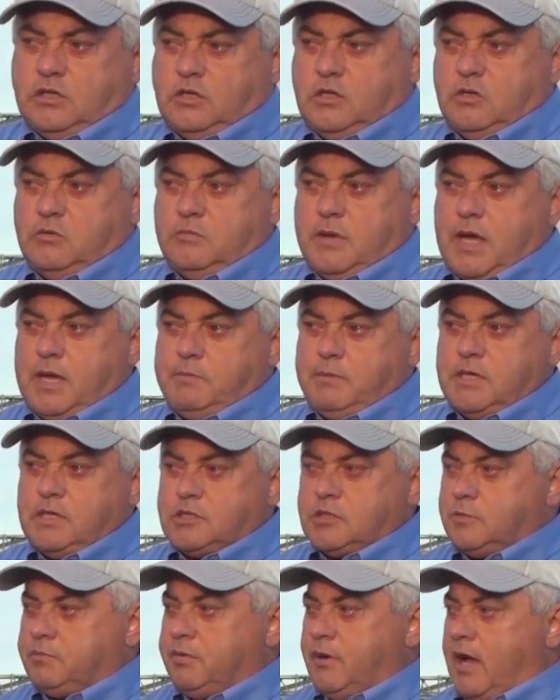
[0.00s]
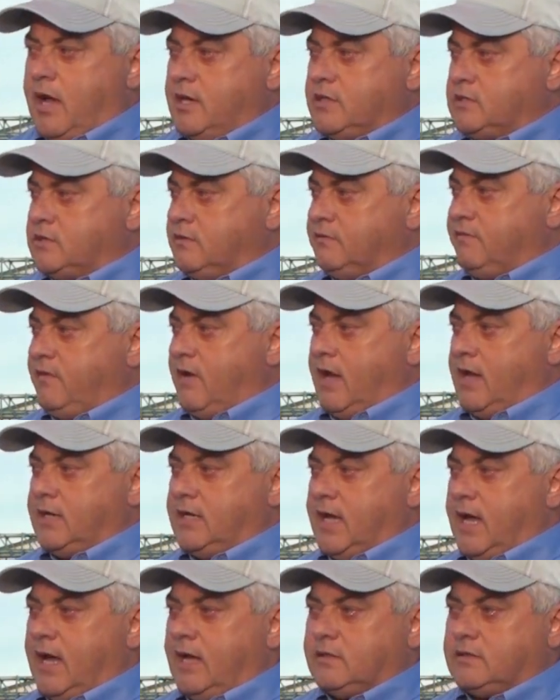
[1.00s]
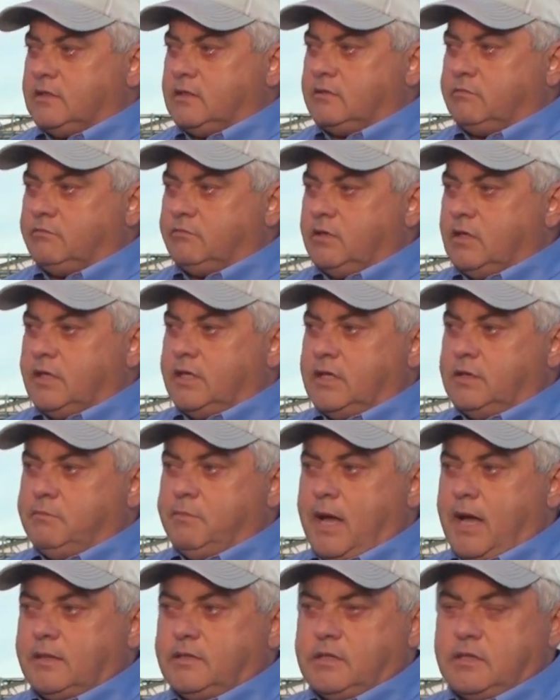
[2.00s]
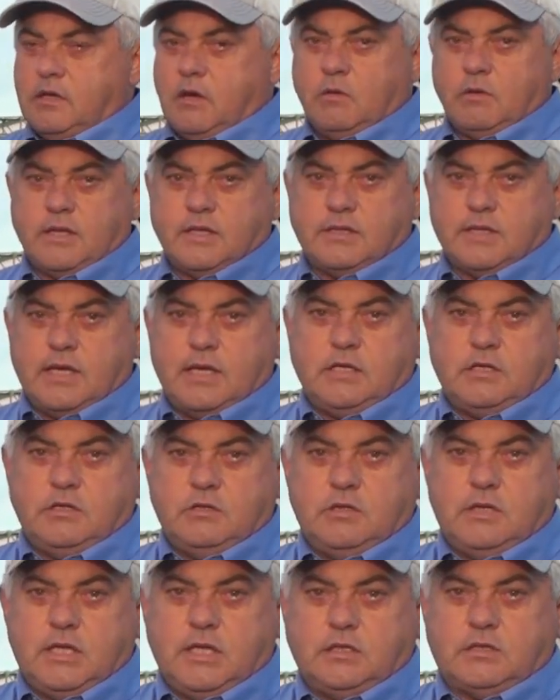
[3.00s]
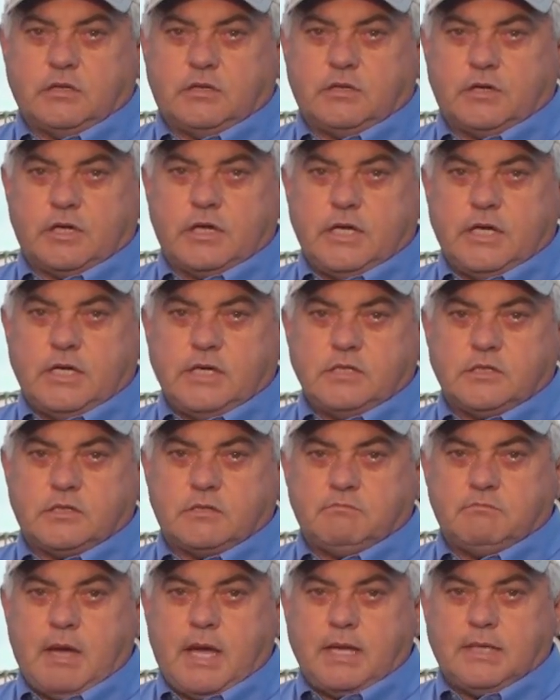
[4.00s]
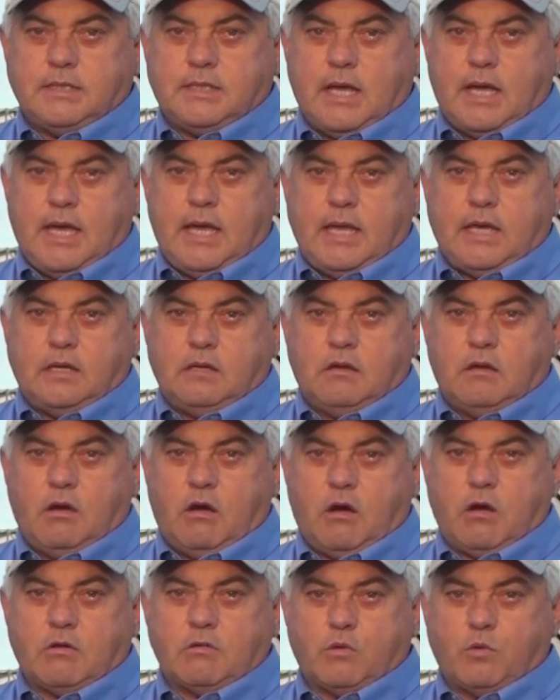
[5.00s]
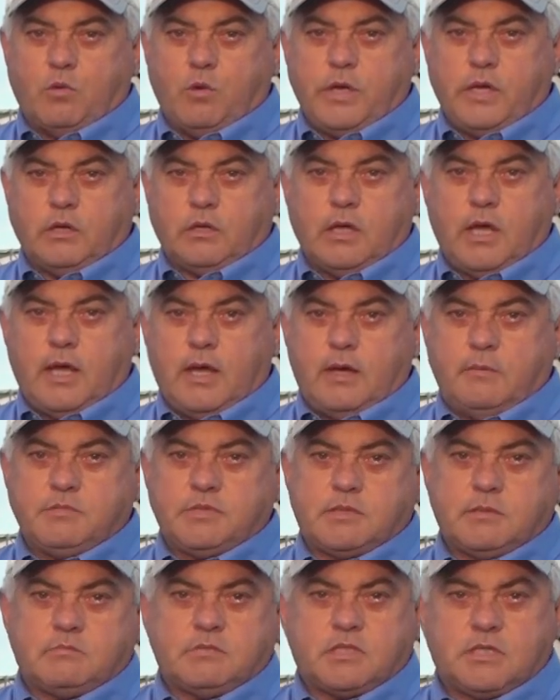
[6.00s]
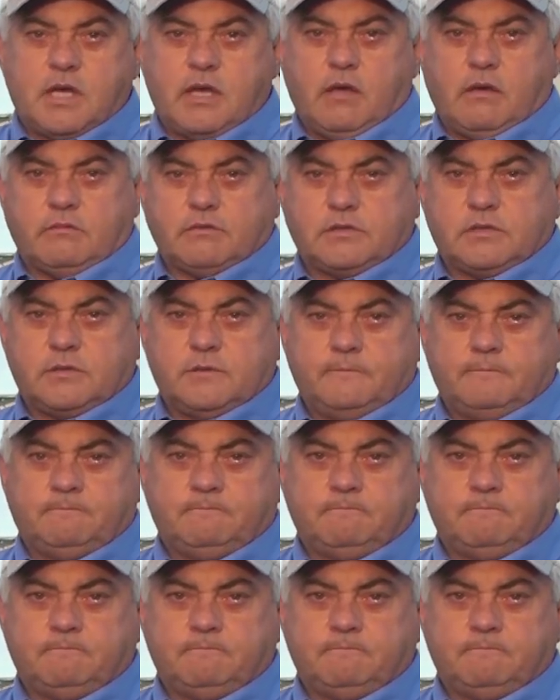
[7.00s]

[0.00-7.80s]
you may be surprised to find out that really about the only thing you need to grease and maintain are the wheel hubs themselves.